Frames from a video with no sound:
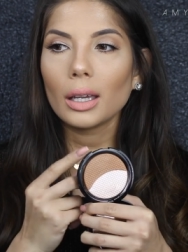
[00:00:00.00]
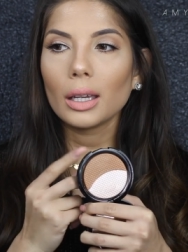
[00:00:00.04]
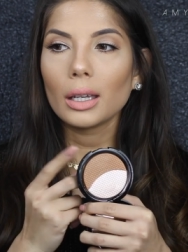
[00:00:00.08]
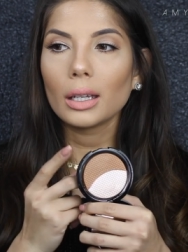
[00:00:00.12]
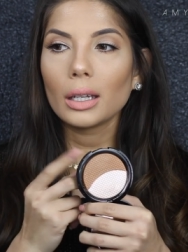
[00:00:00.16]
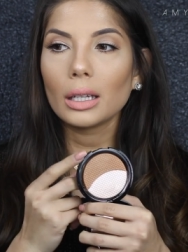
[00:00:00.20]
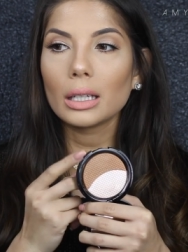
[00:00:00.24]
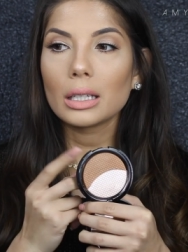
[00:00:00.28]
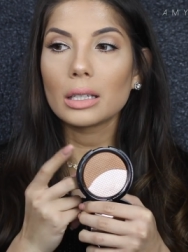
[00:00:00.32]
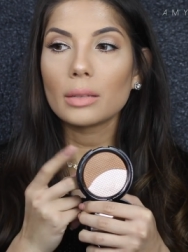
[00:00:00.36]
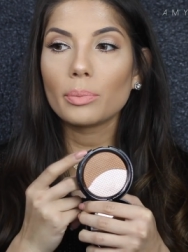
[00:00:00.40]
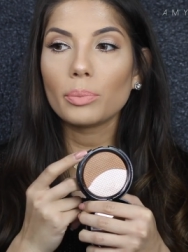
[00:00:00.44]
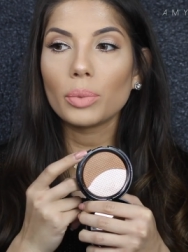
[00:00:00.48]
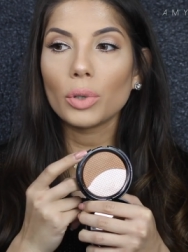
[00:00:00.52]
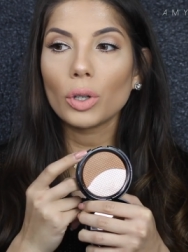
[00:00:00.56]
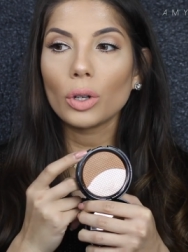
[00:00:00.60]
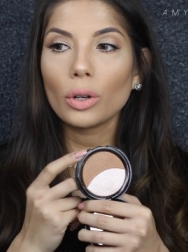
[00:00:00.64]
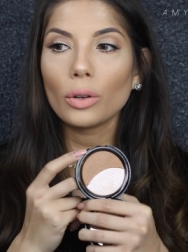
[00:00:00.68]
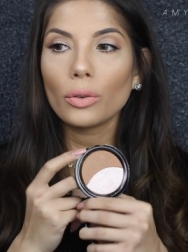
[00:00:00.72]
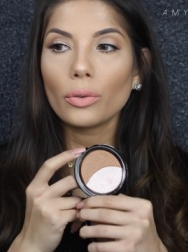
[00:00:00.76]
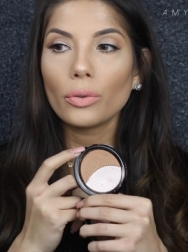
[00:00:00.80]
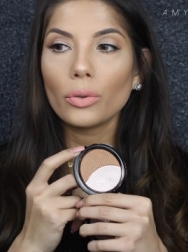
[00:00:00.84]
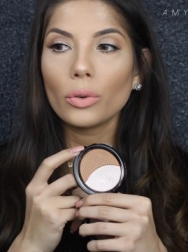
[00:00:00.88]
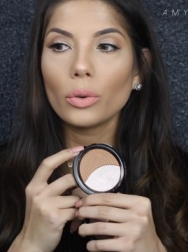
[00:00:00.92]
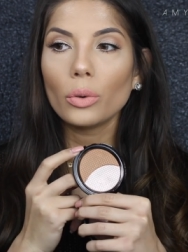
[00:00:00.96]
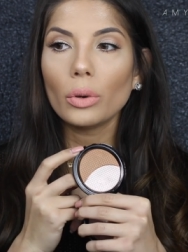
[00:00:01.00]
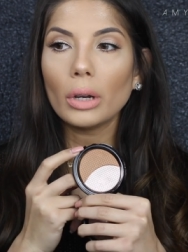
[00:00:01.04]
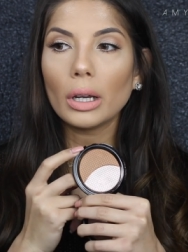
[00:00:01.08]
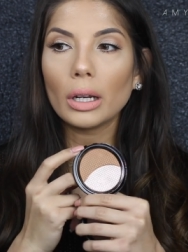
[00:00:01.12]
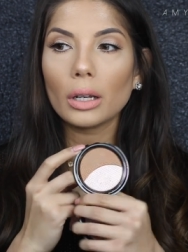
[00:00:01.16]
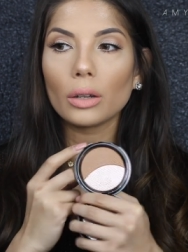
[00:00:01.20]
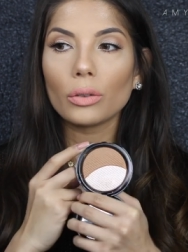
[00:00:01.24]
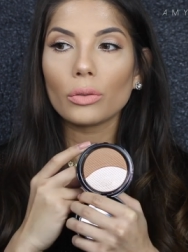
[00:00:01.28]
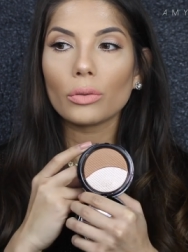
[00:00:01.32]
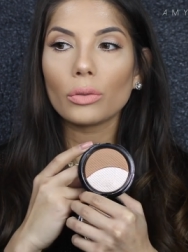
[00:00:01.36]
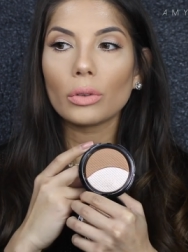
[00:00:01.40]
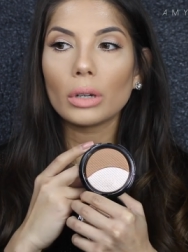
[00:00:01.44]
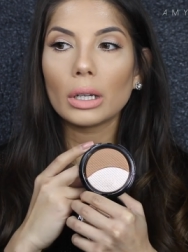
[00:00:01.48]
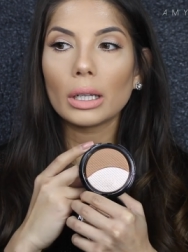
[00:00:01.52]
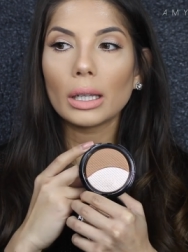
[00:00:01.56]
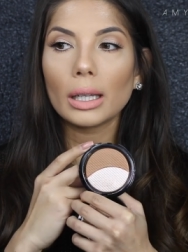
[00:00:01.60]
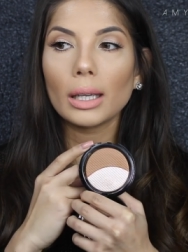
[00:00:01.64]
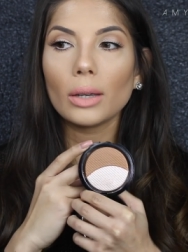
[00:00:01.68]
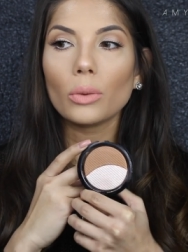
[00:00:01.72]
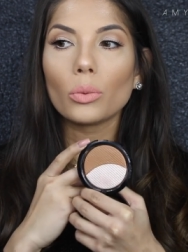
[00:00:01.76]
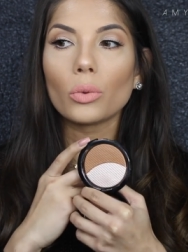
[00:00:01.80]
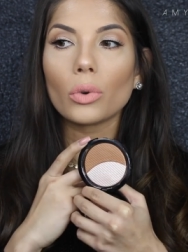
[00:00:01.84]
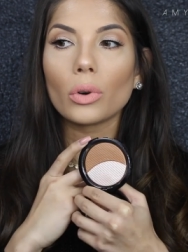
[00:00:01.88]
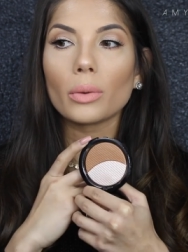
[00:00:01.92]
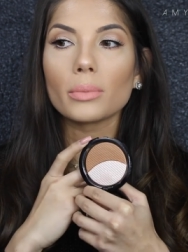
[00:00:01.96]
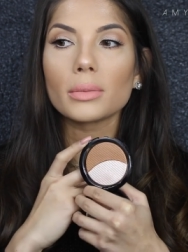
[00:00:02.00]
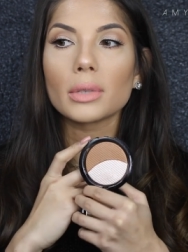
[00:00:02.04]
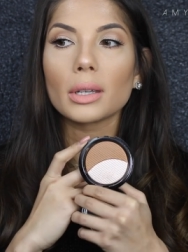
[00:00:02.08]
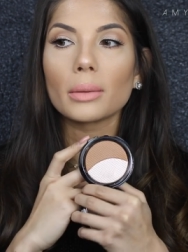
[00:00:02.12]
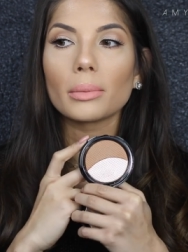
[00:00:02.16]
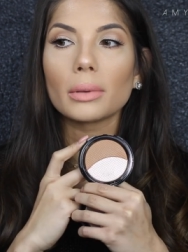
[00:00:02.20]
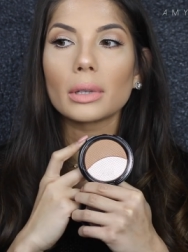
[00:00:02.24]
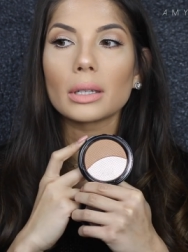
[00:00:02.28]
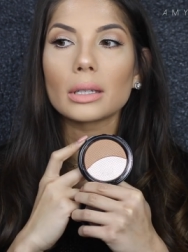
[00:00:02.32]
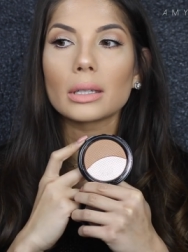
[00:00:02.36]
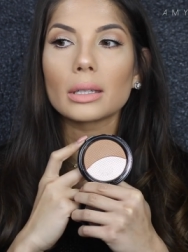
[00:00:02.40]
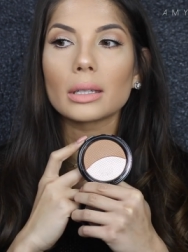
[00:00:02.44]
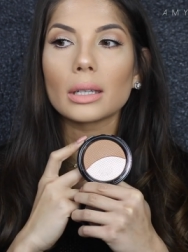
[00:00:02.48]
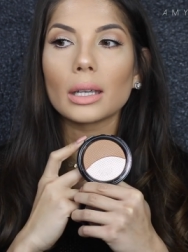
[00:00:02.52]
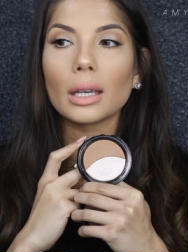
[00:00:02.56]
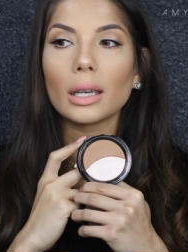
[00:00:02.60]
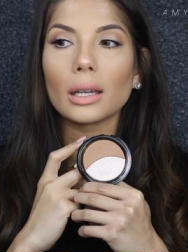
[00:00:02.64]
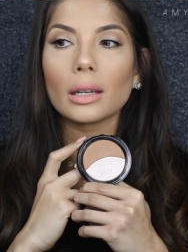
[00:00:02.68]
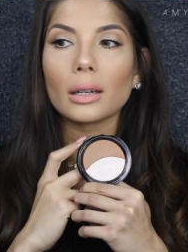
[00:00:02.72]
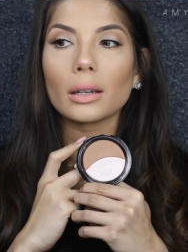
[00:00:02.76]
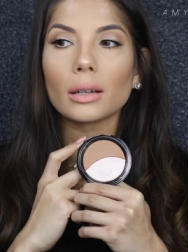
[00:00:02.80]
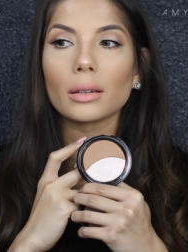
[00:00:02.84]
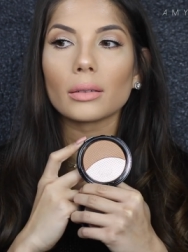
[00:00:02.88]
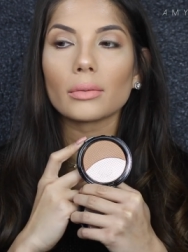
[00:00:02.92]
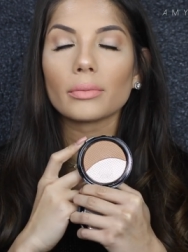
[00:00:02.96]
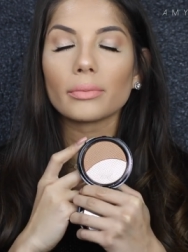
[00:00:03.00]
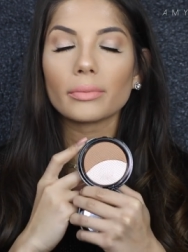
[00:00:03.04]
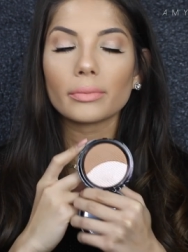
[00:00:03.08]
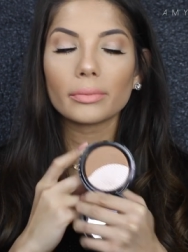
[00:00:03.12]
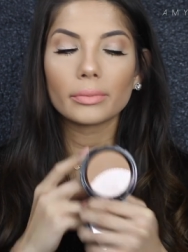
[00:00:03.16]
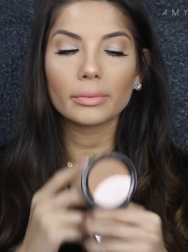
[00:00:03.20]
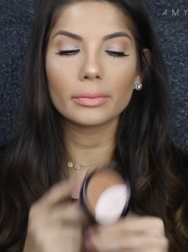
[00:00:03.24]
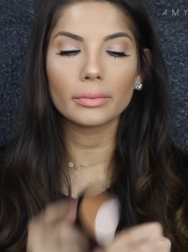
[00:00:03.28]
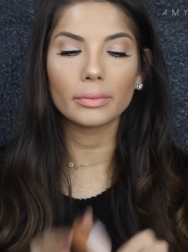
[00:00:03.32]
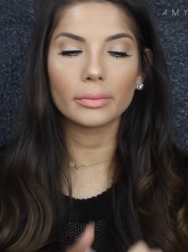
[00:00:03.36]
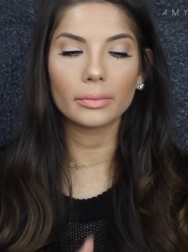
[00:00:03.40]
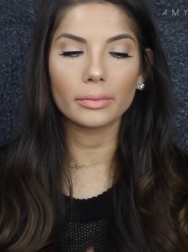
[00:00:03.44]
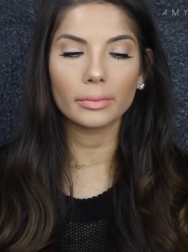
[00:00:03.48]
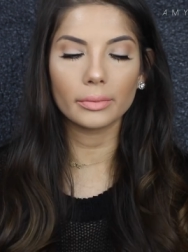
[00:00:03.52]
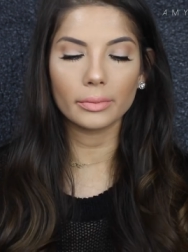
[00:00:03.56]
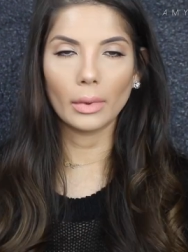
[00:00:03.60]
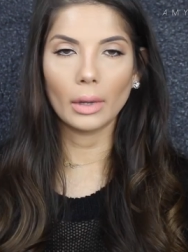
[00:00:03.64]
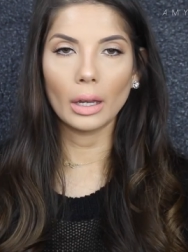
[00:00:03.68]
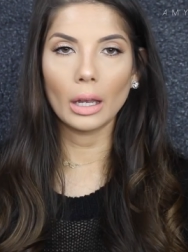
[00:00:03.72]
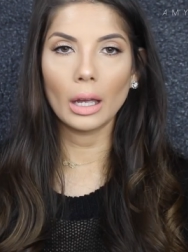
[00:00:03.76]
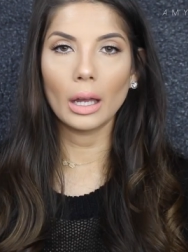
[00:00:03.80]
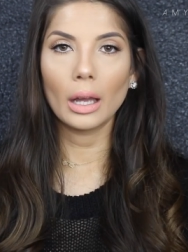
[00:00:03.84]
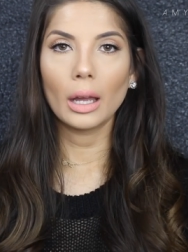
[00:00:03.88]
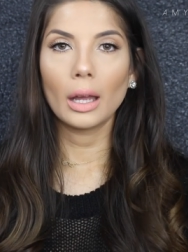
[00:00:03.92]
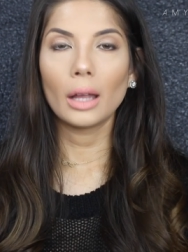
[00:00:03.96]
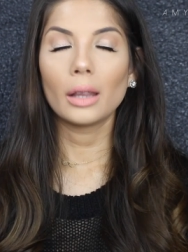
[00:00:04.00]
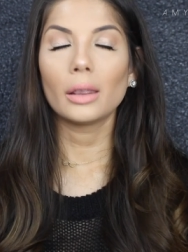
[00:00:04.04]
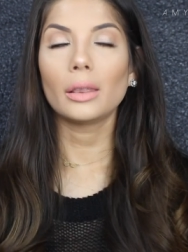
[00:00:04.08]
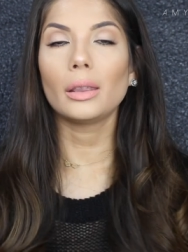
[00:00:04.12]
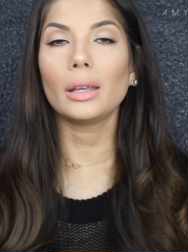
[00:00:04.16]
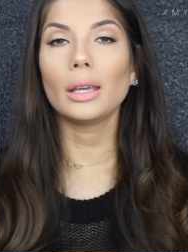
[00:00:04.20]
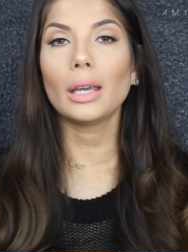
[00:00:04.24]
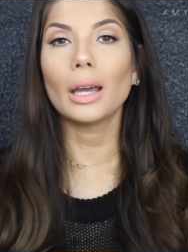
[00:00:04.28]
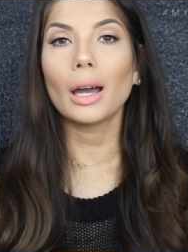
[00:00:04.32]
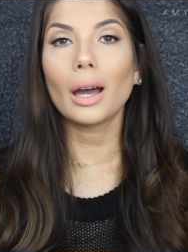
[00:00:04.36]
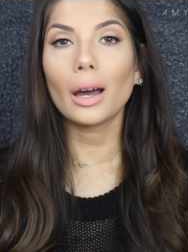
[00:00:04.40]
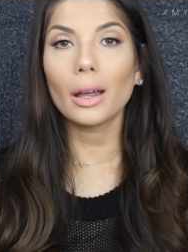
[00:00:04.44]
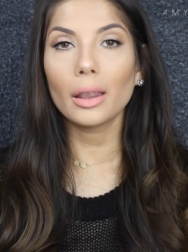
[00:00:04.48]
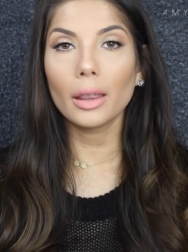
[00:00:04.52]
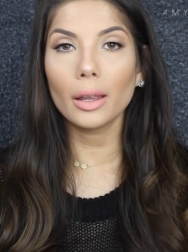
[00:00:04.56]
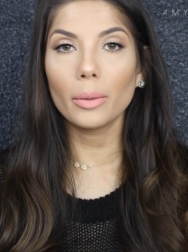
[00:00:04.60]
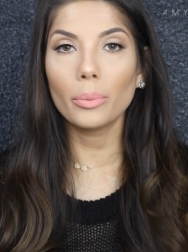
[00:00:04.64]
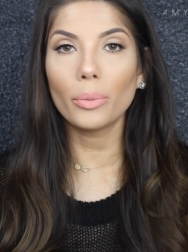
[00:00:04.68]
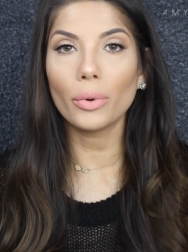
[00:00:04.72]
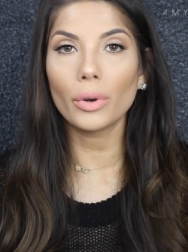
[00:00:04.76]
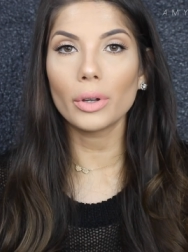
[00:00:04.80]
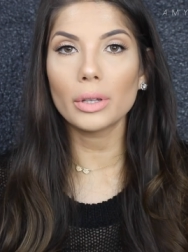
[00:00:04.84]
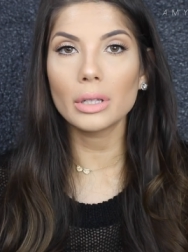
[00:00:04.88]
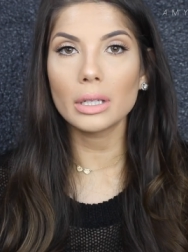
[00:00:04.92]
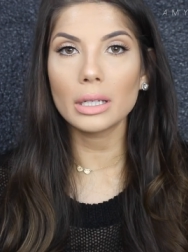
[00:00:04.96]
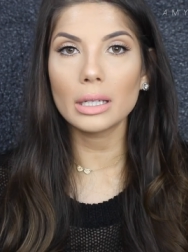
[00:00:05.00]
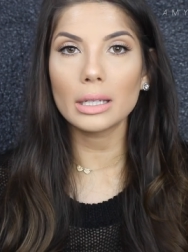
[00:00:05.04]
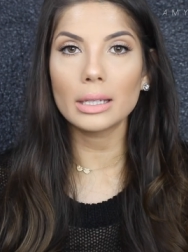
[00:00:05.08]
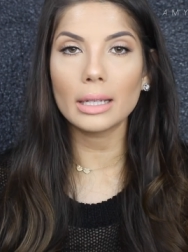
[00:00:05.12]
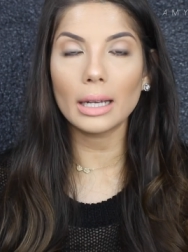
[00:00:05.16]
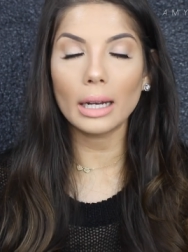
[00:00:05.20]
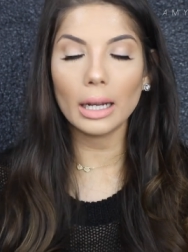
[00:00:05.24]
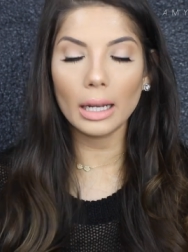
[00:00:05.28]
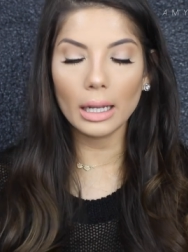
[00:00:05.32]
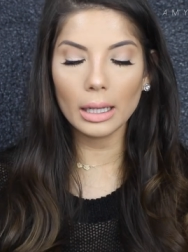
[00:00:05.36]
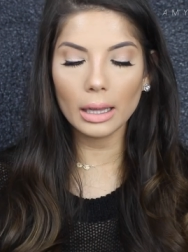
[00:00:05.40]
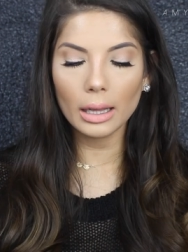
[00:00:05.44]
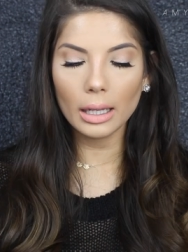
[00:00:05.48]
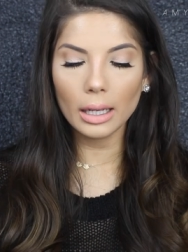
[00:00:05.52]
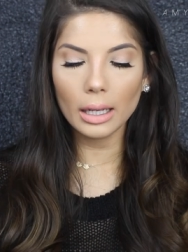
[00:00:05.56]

It is beautiful and it really warms up the skin. The other bronzers that I